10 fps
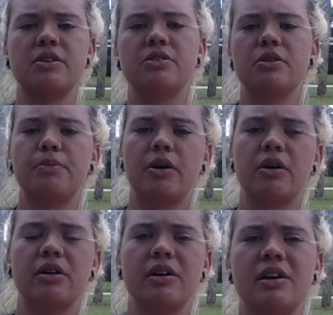under the
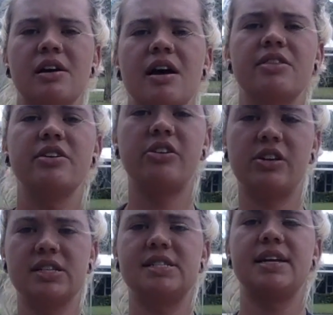bar. And then you're
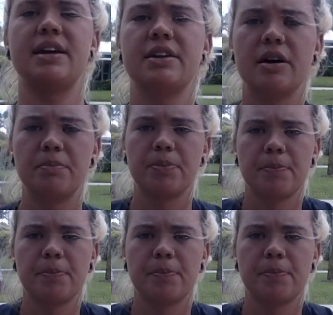going to stand up.